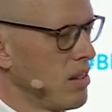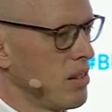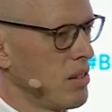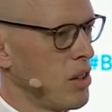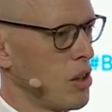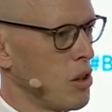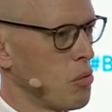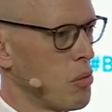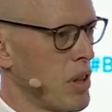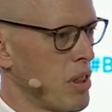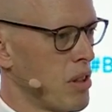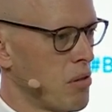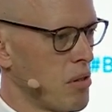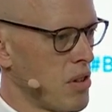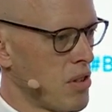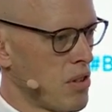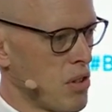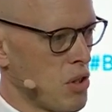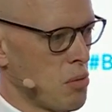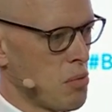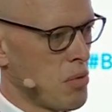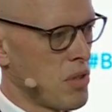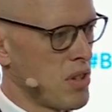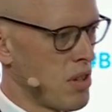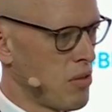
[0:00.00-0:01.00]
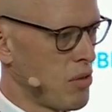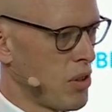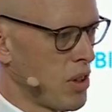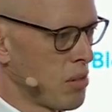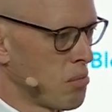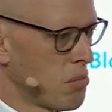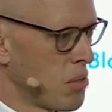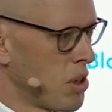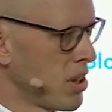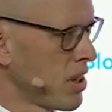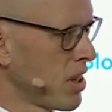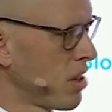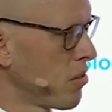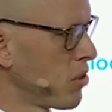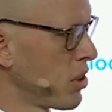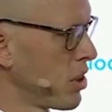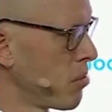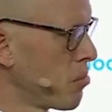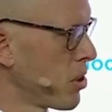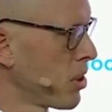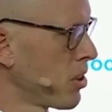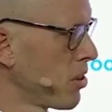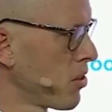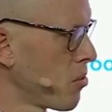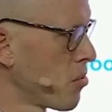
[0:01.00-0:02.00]
you know, whether it's the specific market for
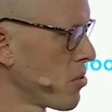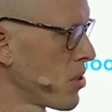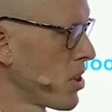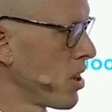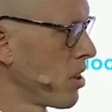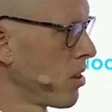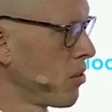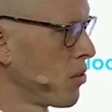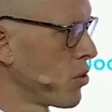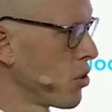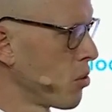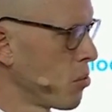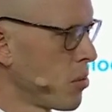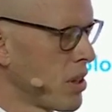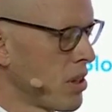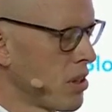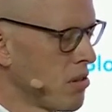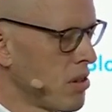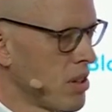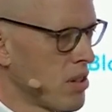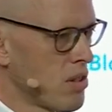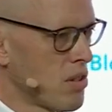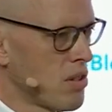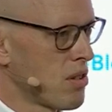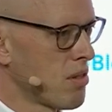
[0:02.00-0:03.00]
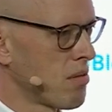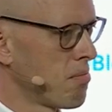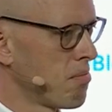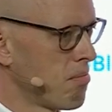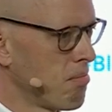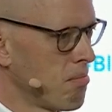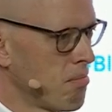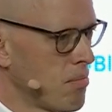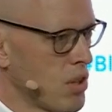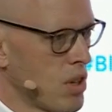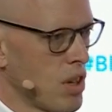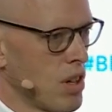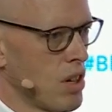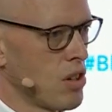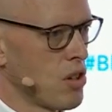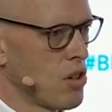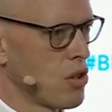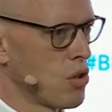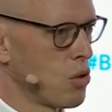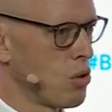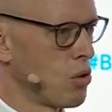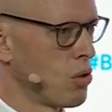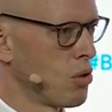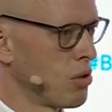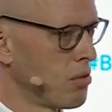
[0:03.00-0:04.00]
the models themselves or whether it's search
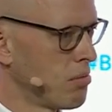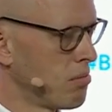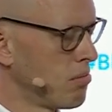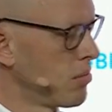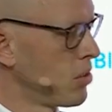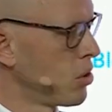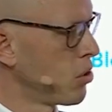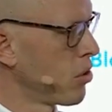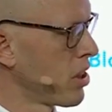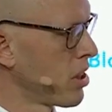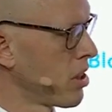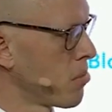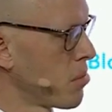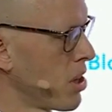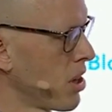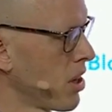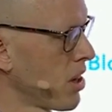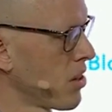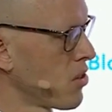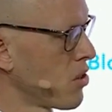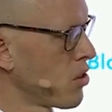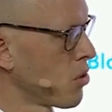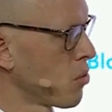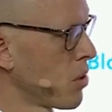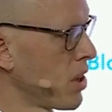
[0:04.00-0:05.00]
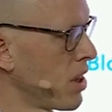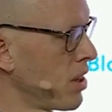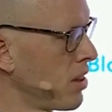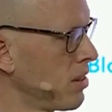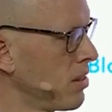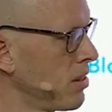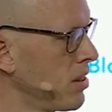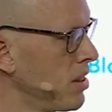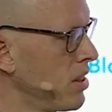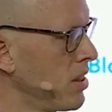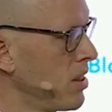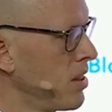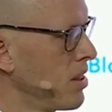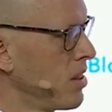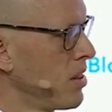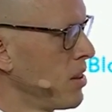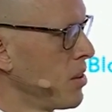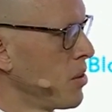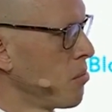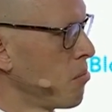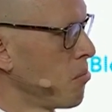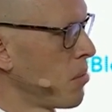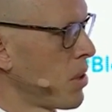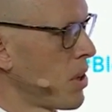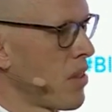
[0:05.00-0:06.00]
or other markets as well.
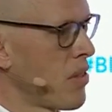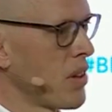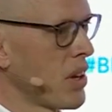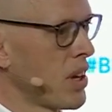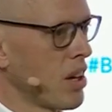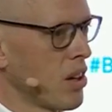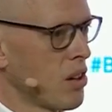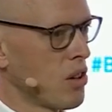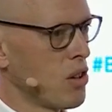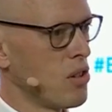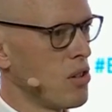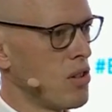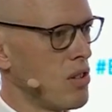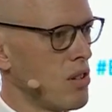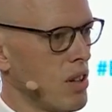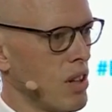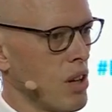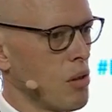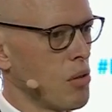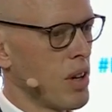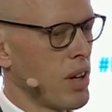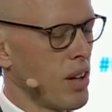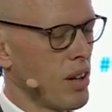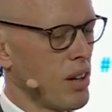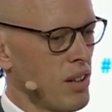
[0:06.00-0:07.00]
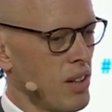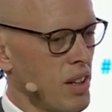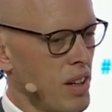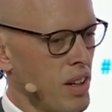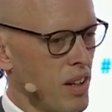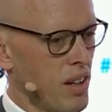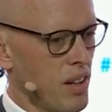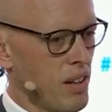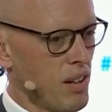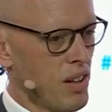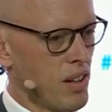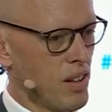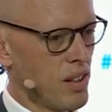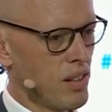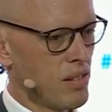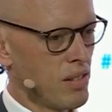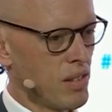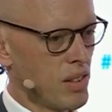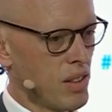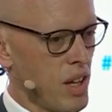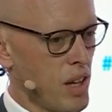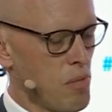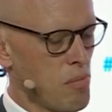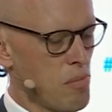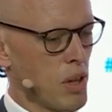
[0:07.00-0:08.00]
But I think it could, you know, in
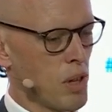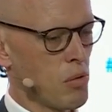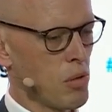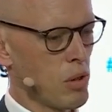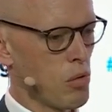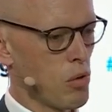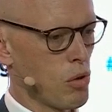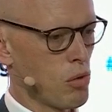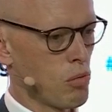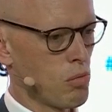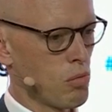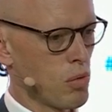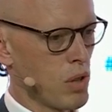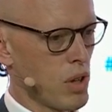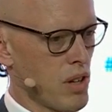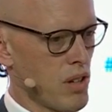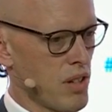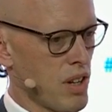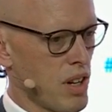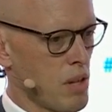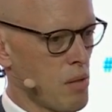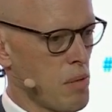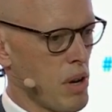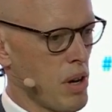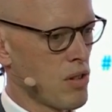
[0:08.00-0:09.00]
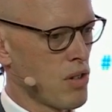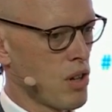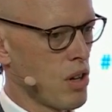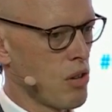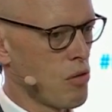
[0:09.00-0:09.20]
keeping with what I said about